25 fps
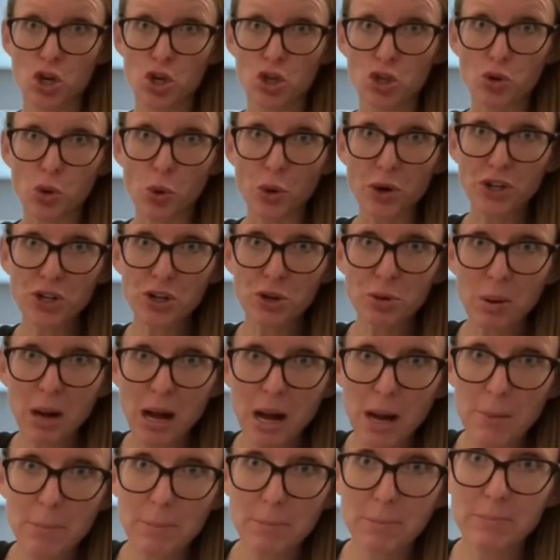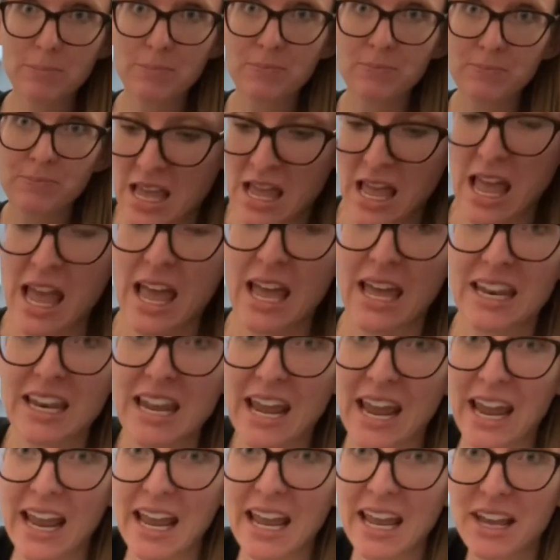Shorten your mop and
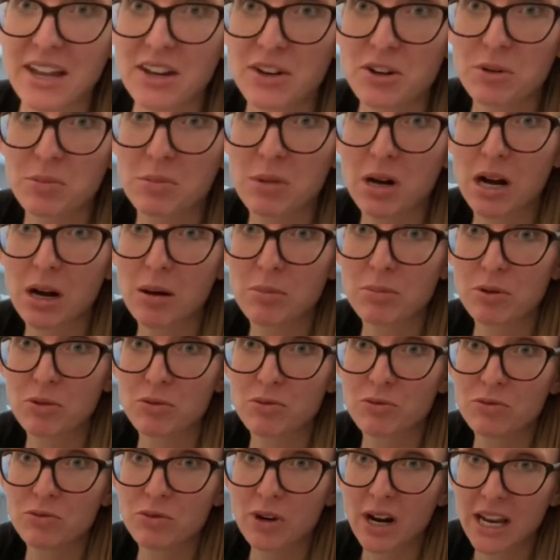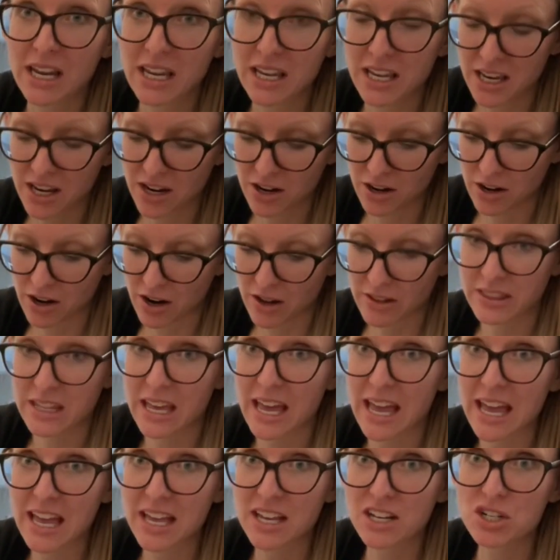hang your mop right here on
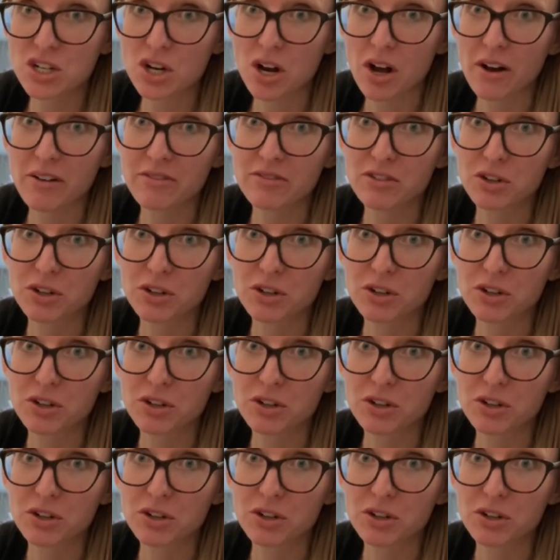the edge of your